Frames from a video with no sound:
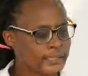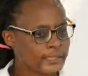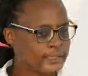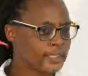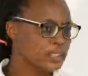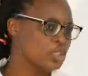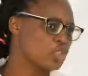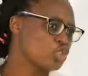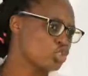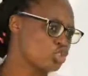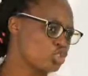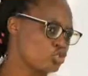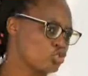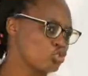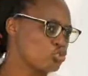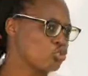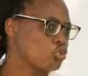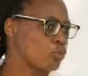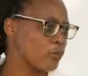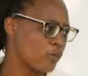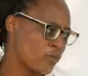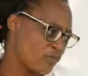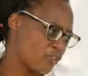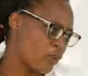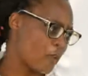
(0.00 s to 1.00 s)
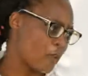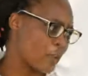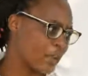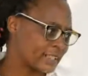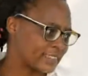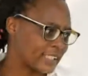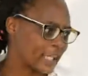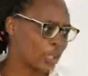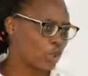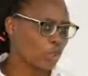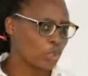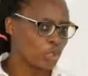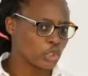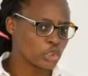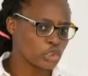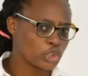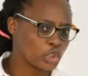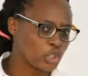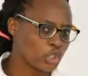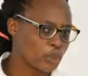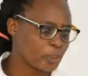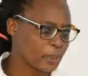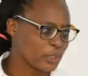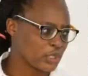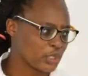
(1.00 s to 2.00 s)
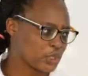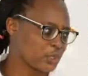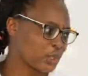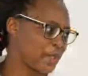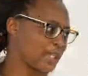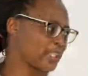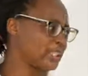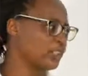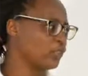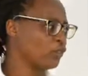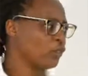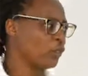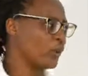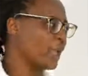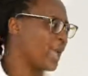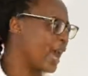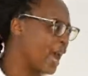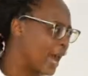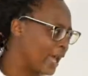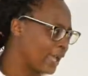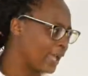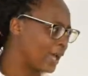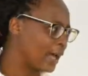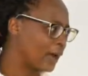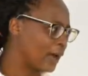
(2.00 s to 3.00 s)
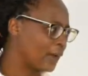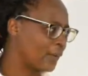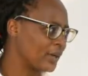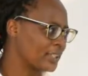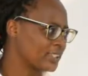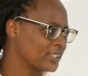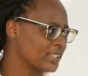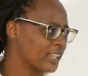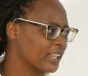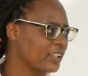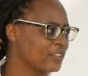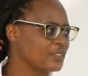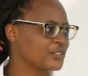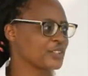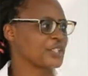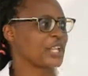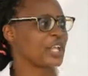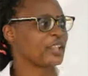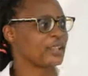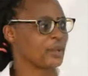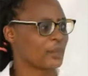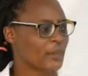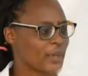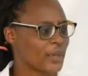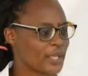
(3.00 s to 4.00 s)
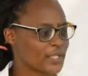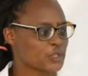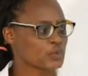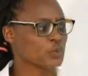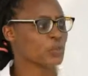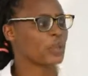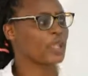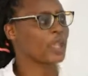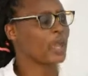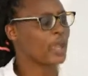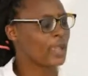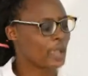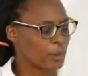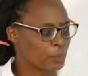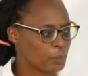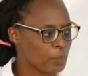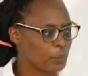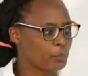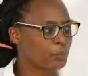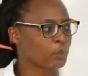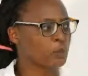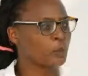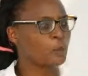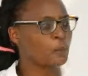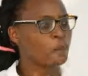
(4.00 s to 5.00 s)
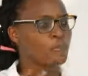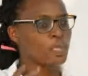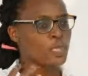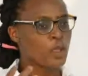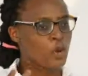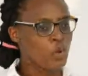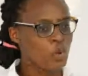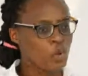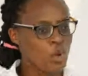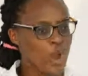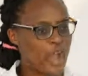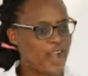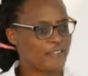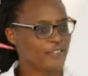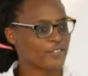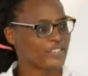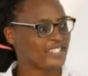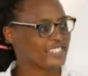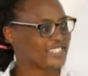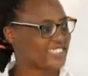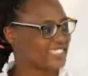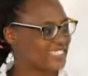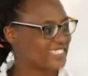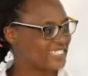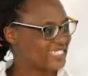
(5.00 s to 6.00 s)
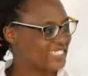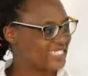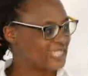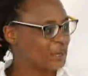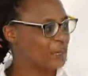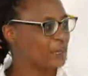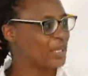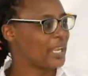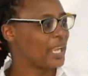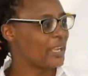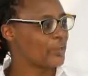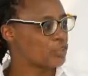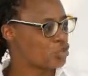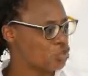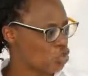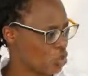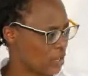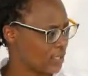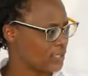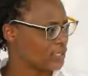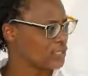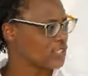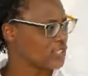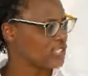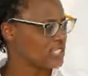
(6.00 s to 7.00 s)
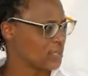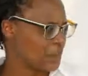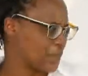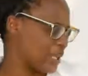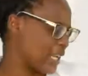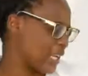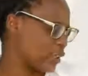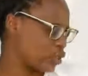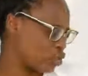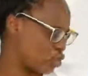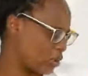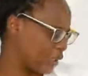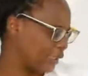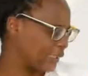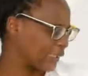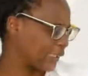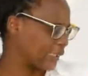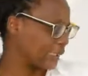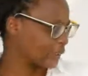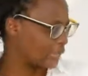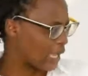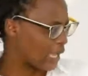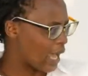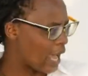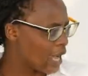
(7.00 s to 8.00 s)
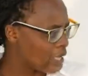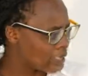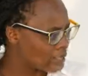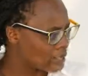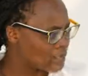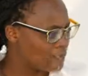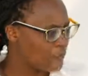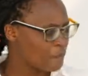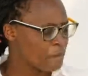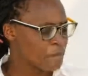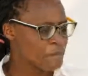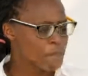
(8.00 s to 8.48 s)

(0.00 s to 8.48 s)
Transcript: Yes, it's true from a psychological perspective, we hire ourselves. In other words, we hire people who have the similar traits as us.